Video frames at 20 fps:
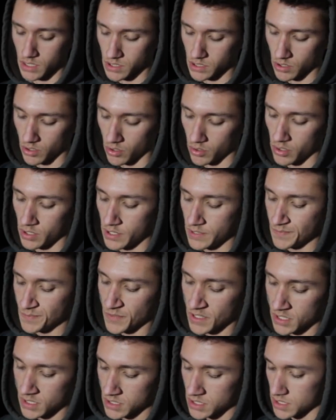So
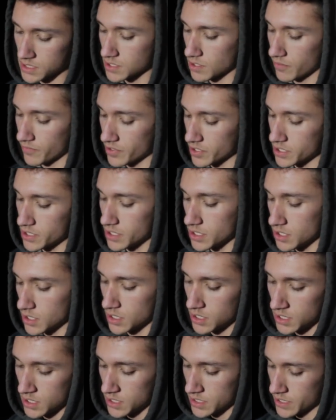just over here,
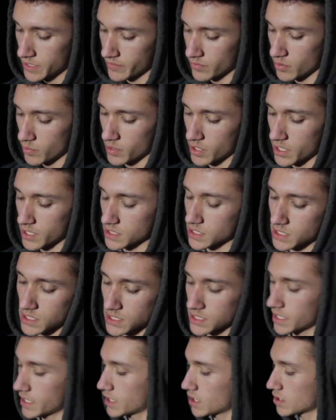giving them a nice
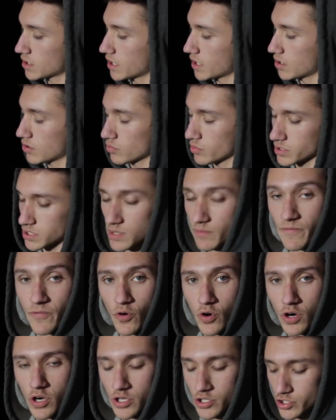sand down with some
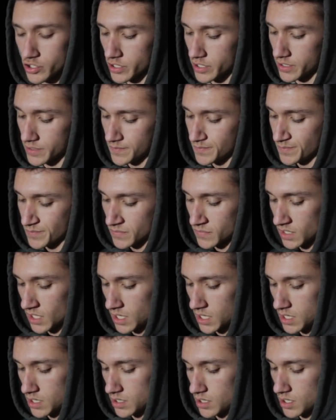400,
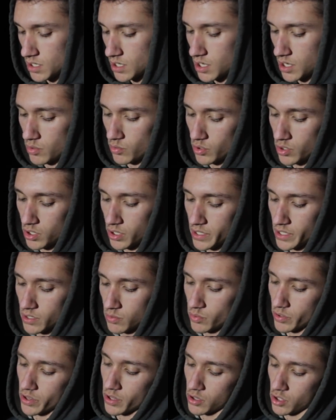and then we'll hit
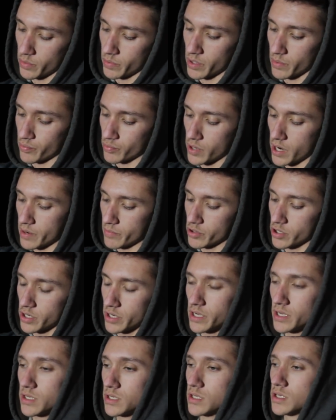them with a little bit of primer
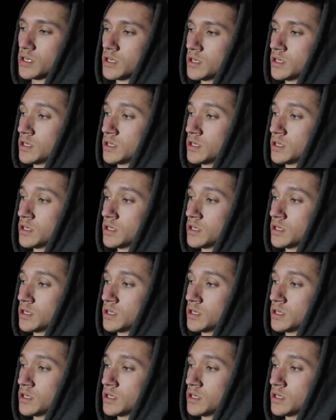and